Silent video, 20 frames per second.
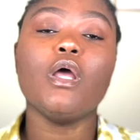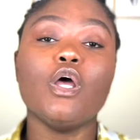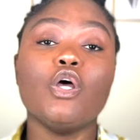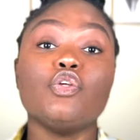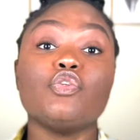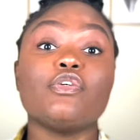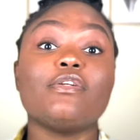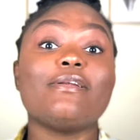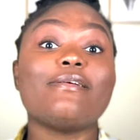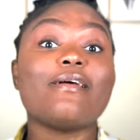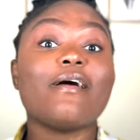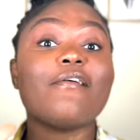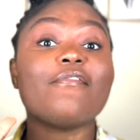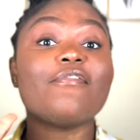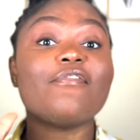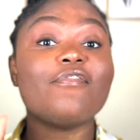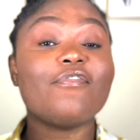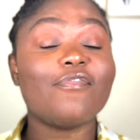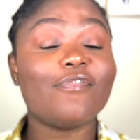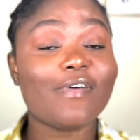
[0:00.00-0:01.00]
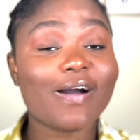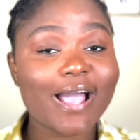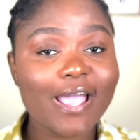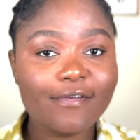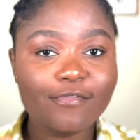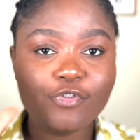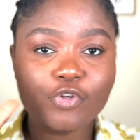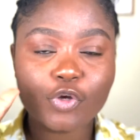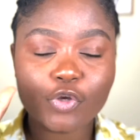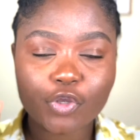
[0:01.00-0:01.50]
So there are
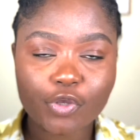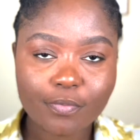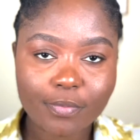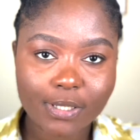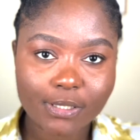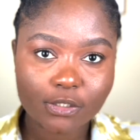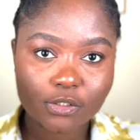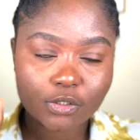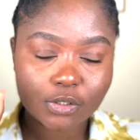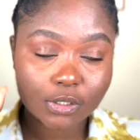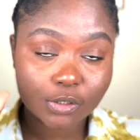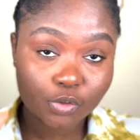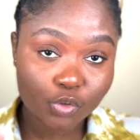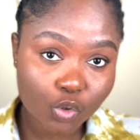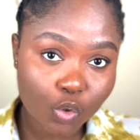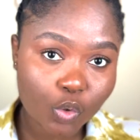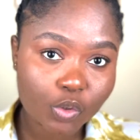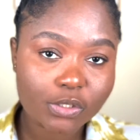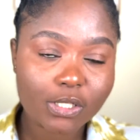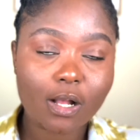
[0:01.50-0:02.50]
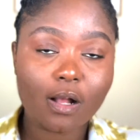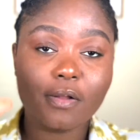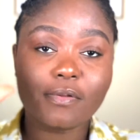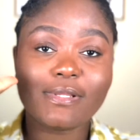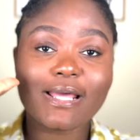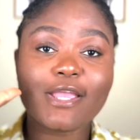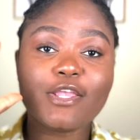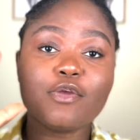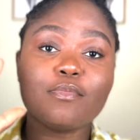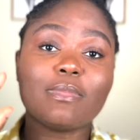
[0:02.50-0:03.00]
5 documents in total
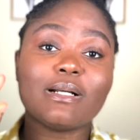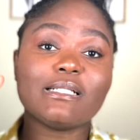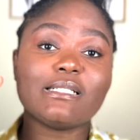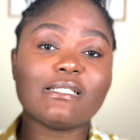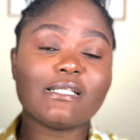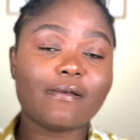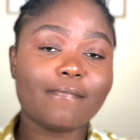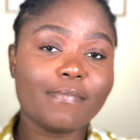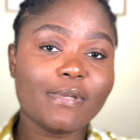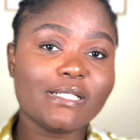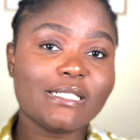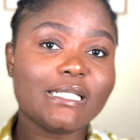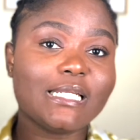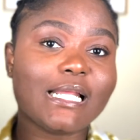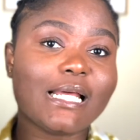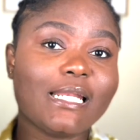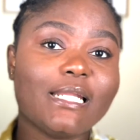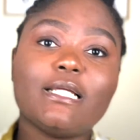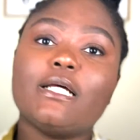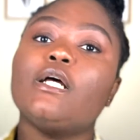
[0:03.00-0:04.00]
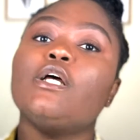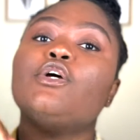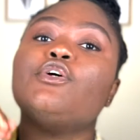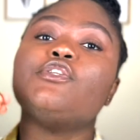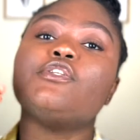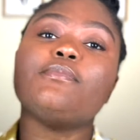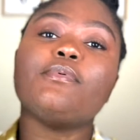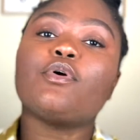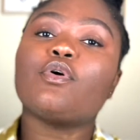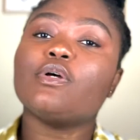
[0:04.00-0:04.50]
that you must submit in order
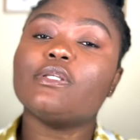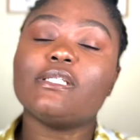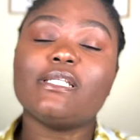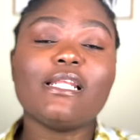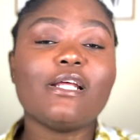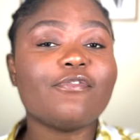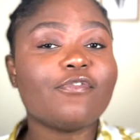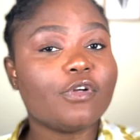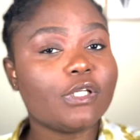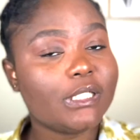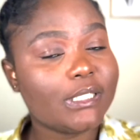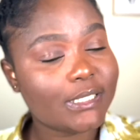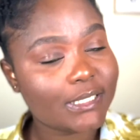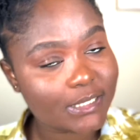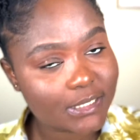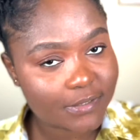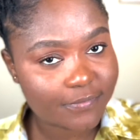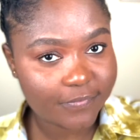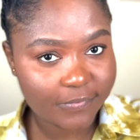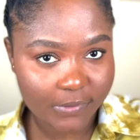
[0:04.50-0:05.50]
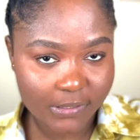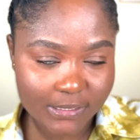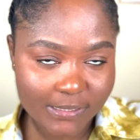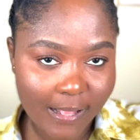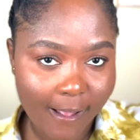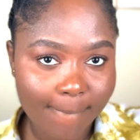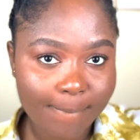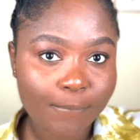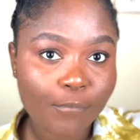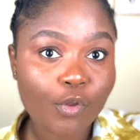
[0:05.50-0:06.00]
to be considered for this
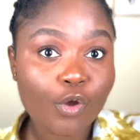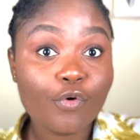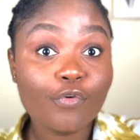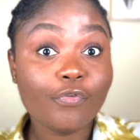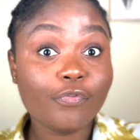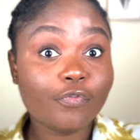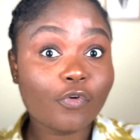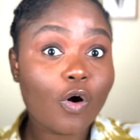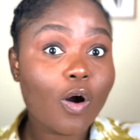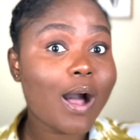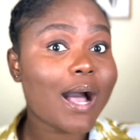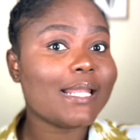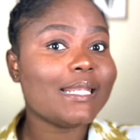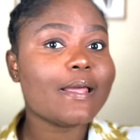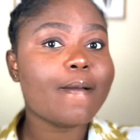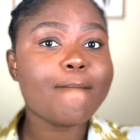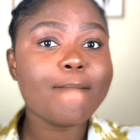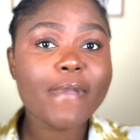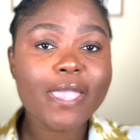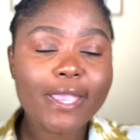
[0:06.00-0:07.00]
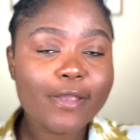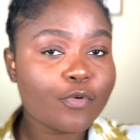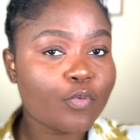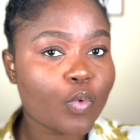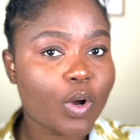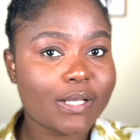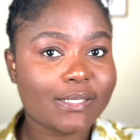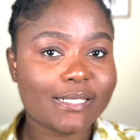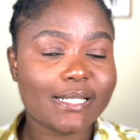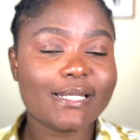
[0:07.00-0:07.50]
visa. 4 are the main
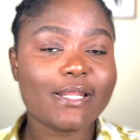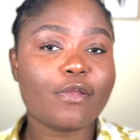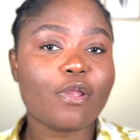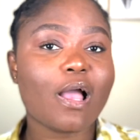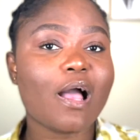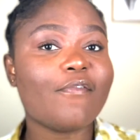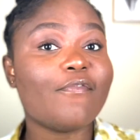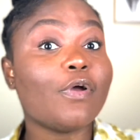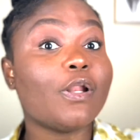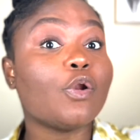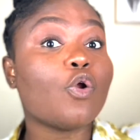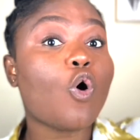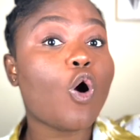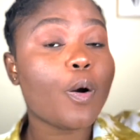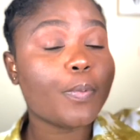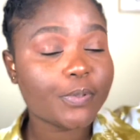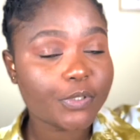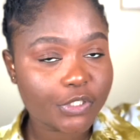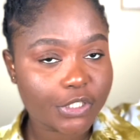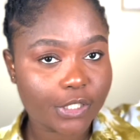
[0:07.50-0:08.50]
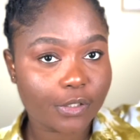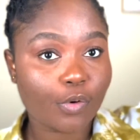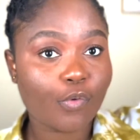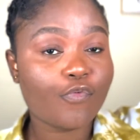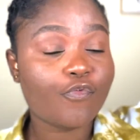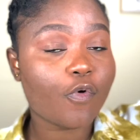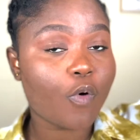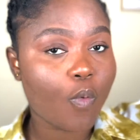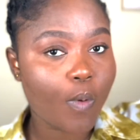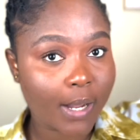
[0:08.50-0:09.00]
ones, and then you have an option
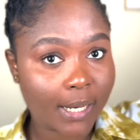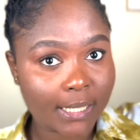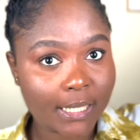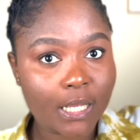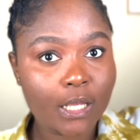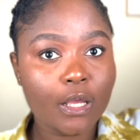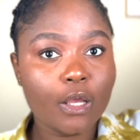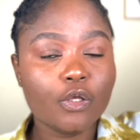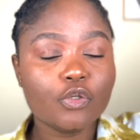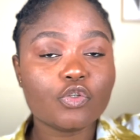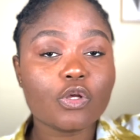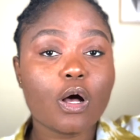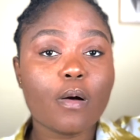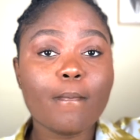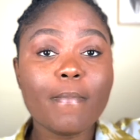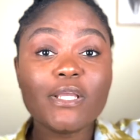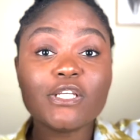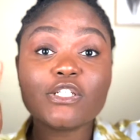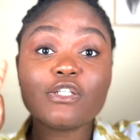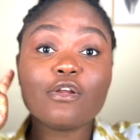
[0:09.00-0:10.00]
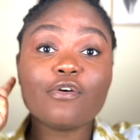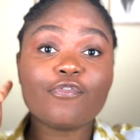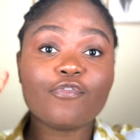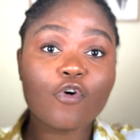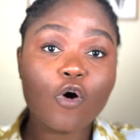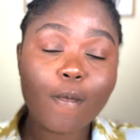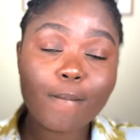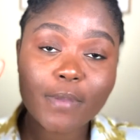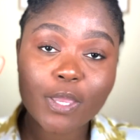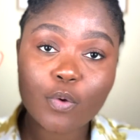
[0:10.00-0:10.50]
for 1. So I'll mention the
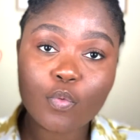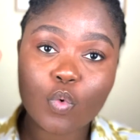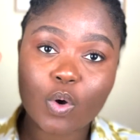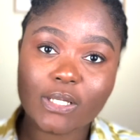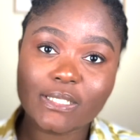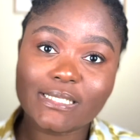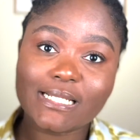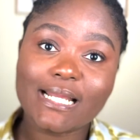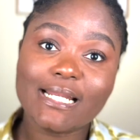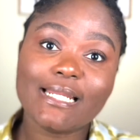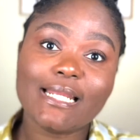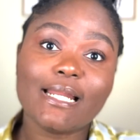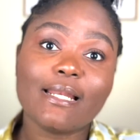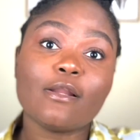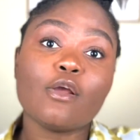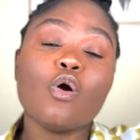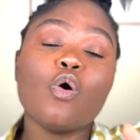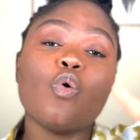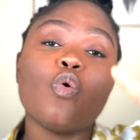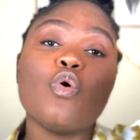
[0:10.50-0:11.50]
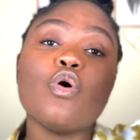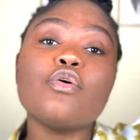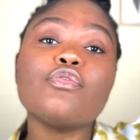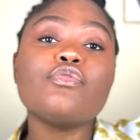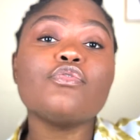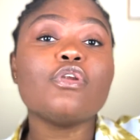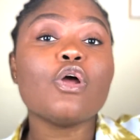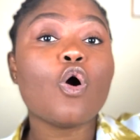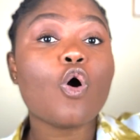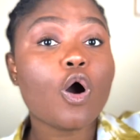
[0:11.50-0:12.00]
4 main ones and then go through
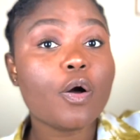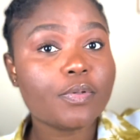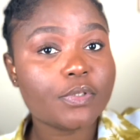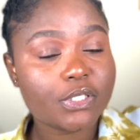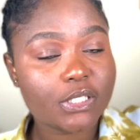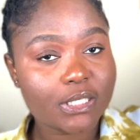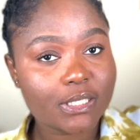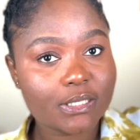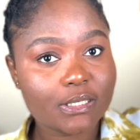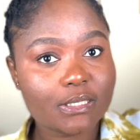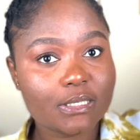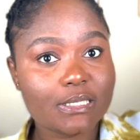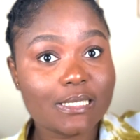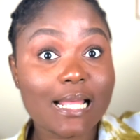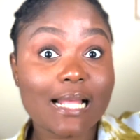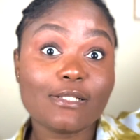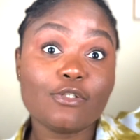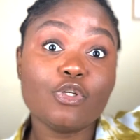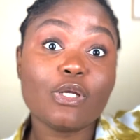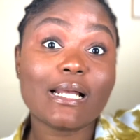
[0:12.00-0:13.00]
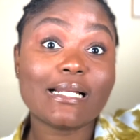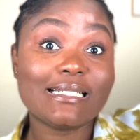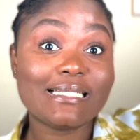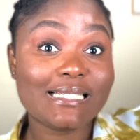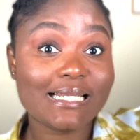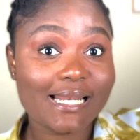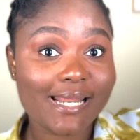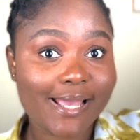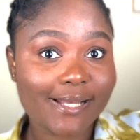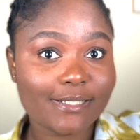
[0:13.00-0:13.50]
the options that you can
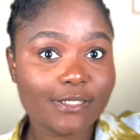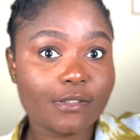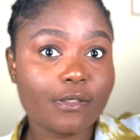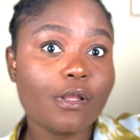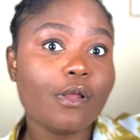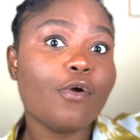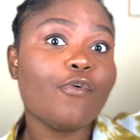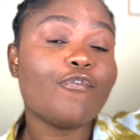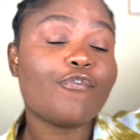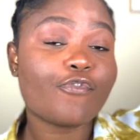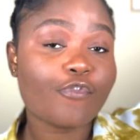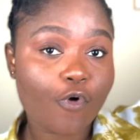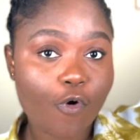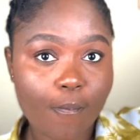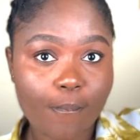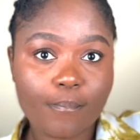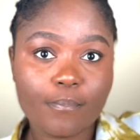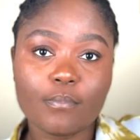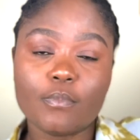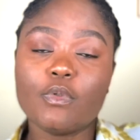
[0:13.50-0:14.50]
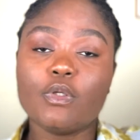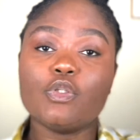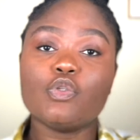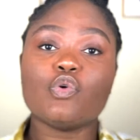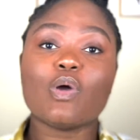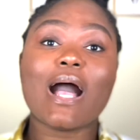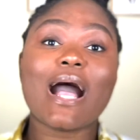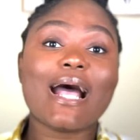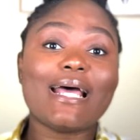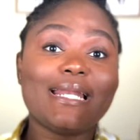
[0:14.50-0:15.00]
select from to
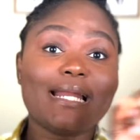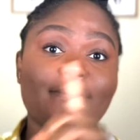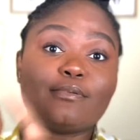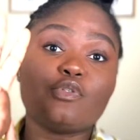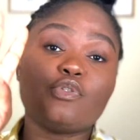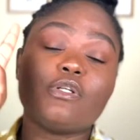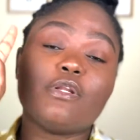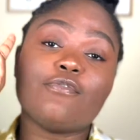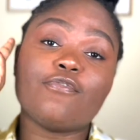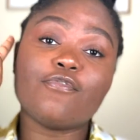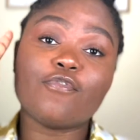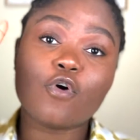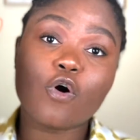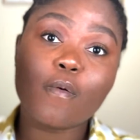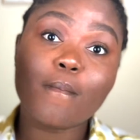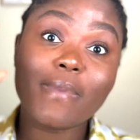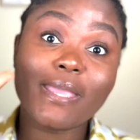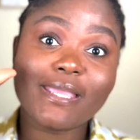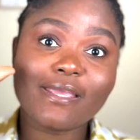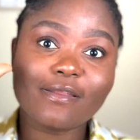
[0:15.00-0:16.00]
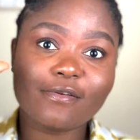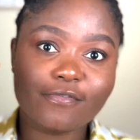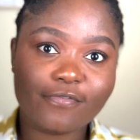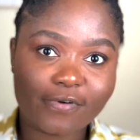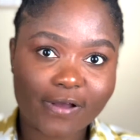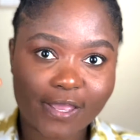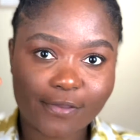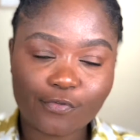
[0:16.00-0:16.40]
add up to the 4, making 5.